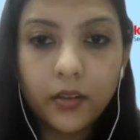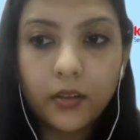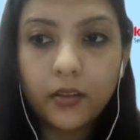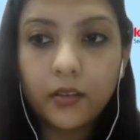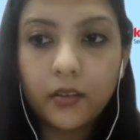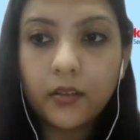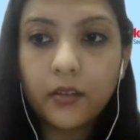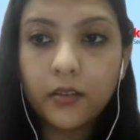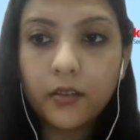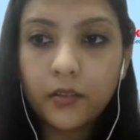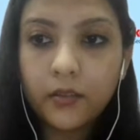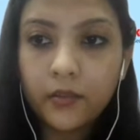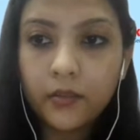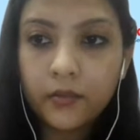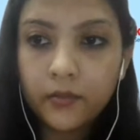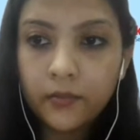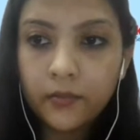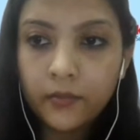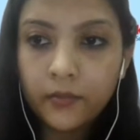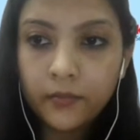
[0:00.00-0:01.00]

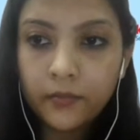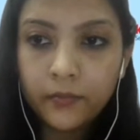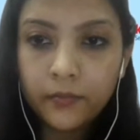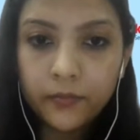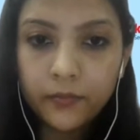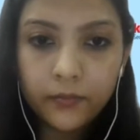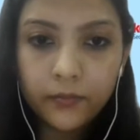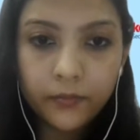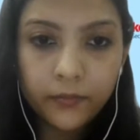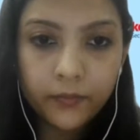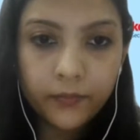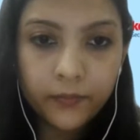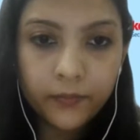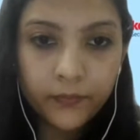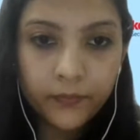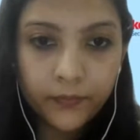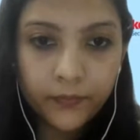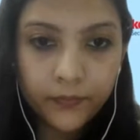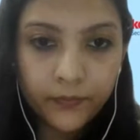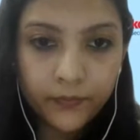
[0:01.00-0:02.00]

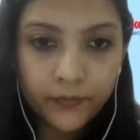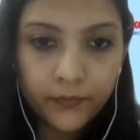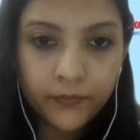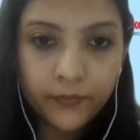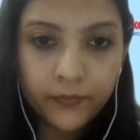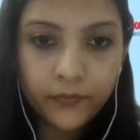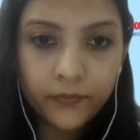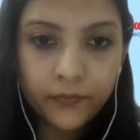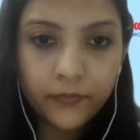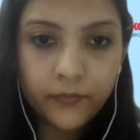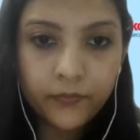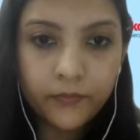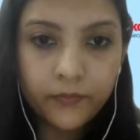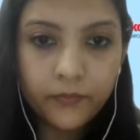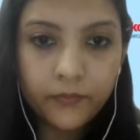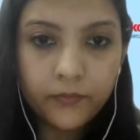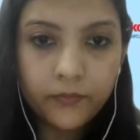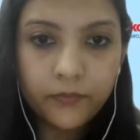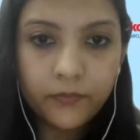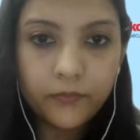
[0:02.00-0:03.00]

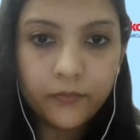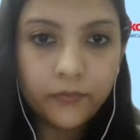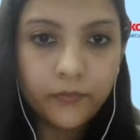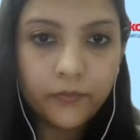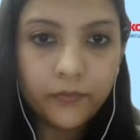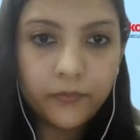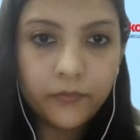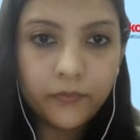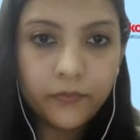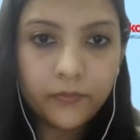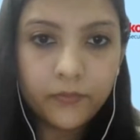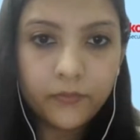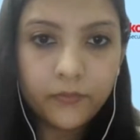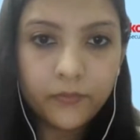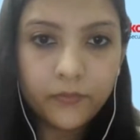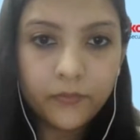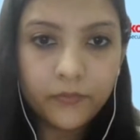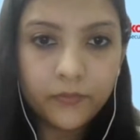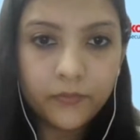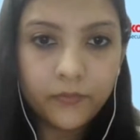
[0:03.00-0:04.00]

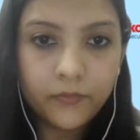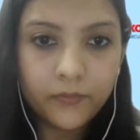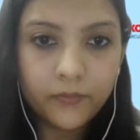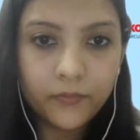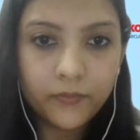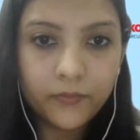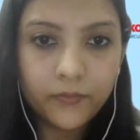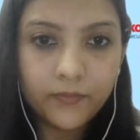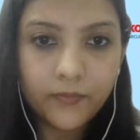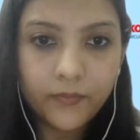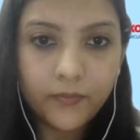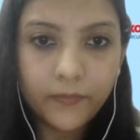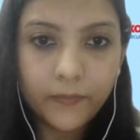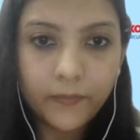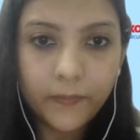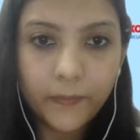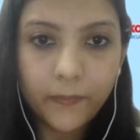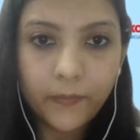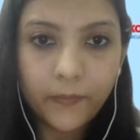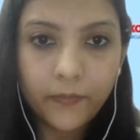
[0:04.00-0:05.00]

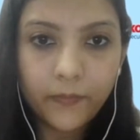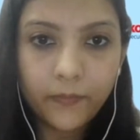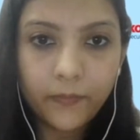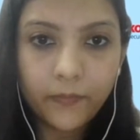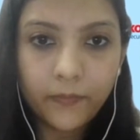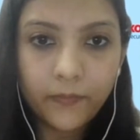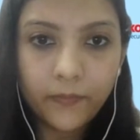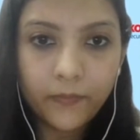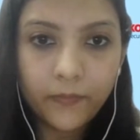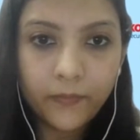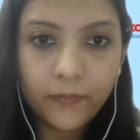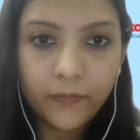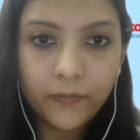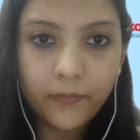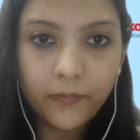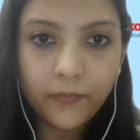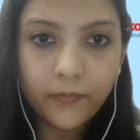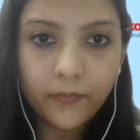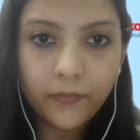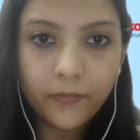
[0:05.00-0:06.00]

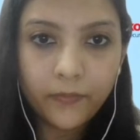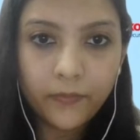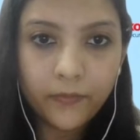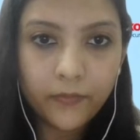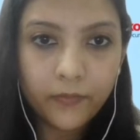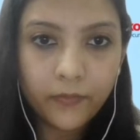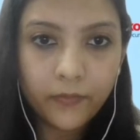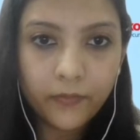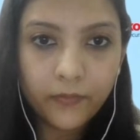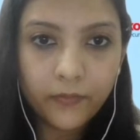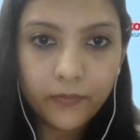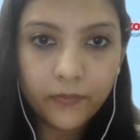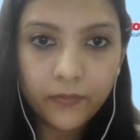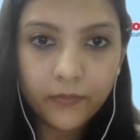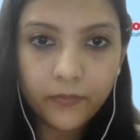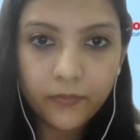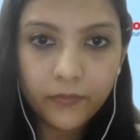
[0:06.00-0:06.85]
(silence)